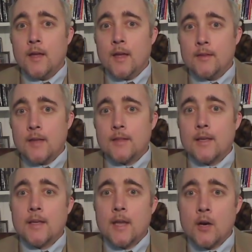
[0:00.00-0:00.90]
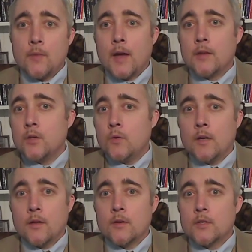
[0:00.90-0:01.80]
and that they care about you and
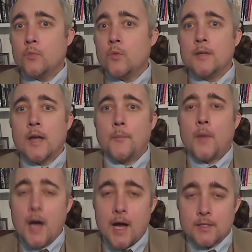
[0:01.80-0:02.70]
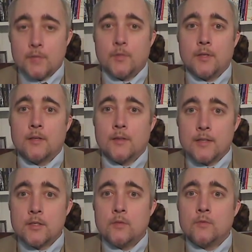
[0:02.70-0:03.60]
others and would not possibly
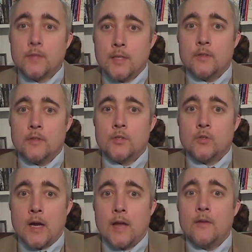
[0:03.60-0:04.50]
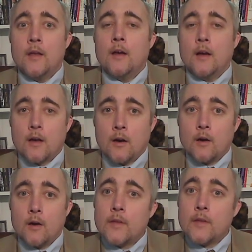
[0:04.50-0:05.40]
let you leave and drive a
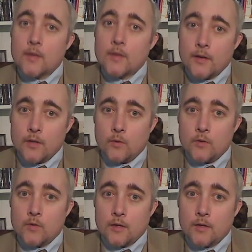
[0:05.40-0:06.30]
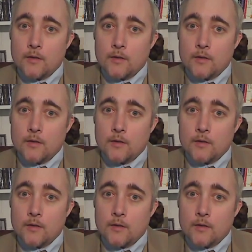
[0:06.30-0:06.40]
car if they thought you were drunk.